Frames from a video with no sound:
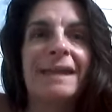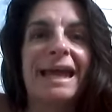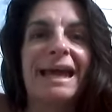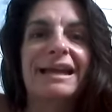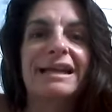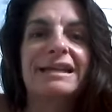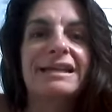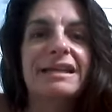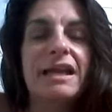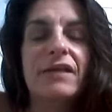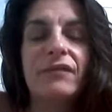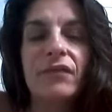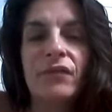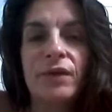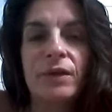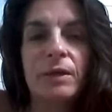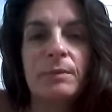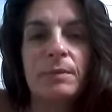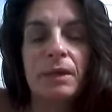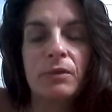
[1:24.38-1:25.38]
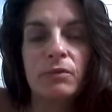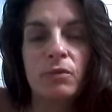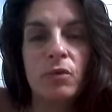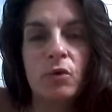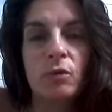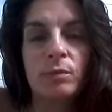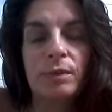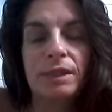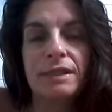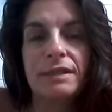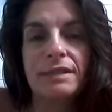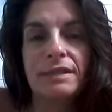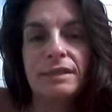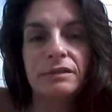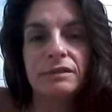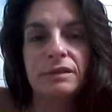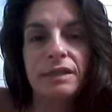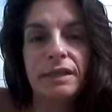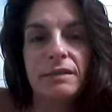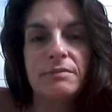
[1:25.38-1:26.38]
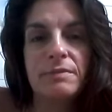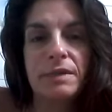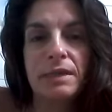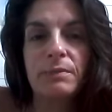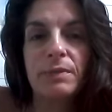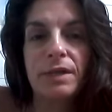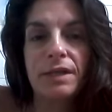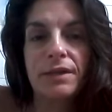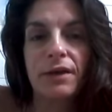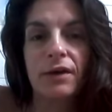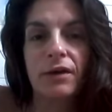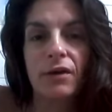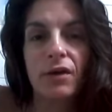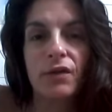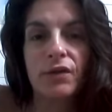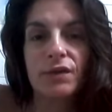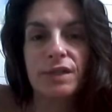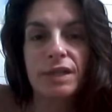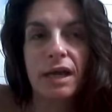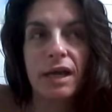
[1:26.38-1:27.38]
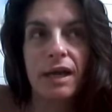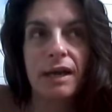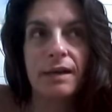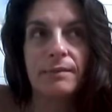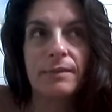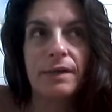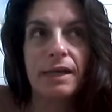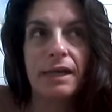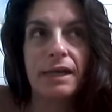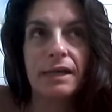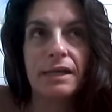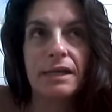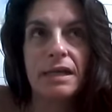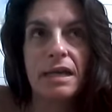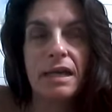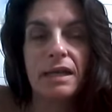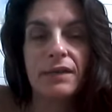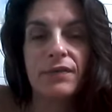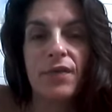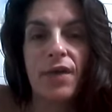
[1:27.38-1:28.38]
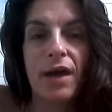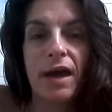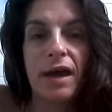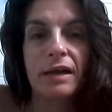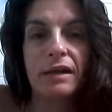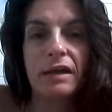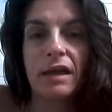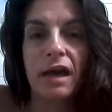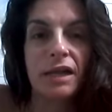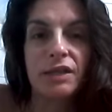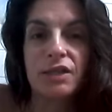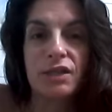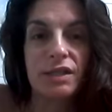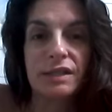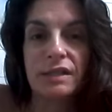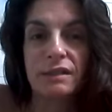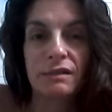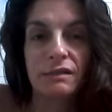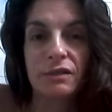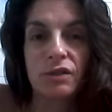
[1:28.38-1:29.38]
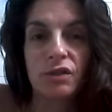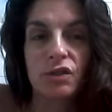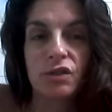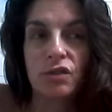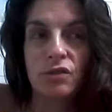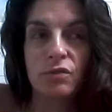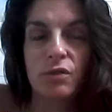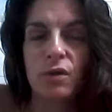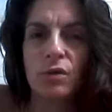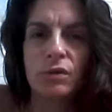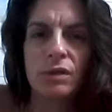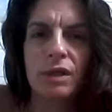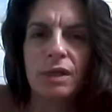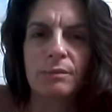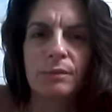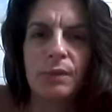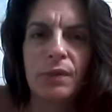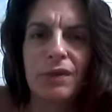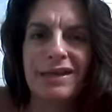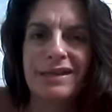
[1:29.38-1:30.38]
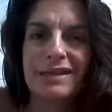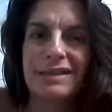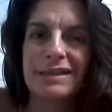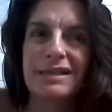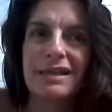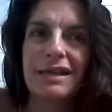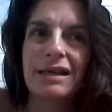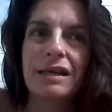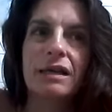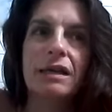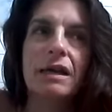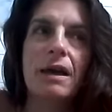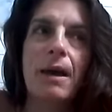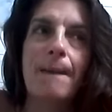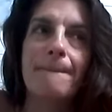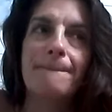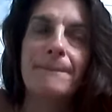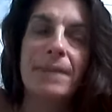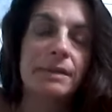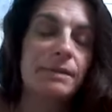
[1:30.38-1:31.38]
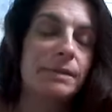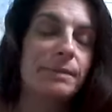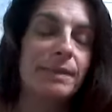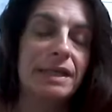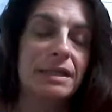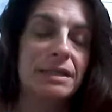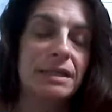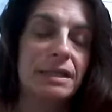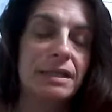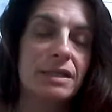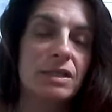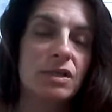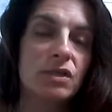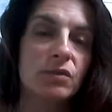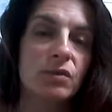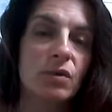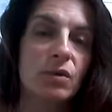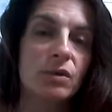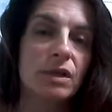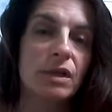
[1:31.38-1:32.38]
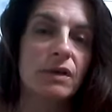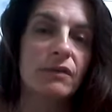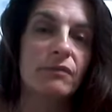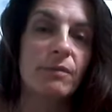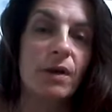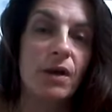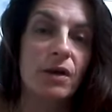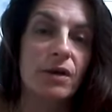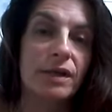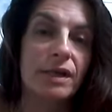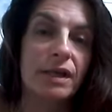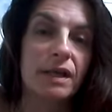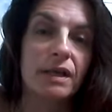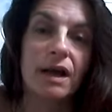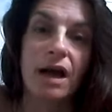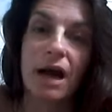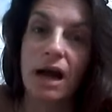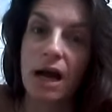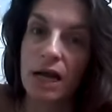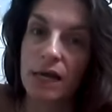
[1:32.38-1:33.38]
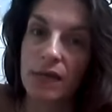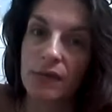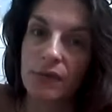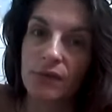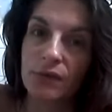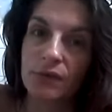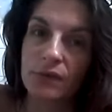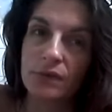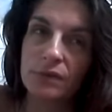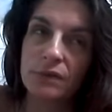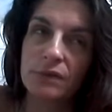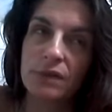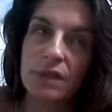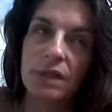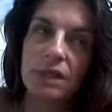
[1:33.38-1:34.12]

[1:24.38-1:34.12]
And I didn't have a very big role, but it still needed me to be there all the time. And that I just didn't do a whole lot of bookings, maybe because I didn't do a whole lot of marketing either.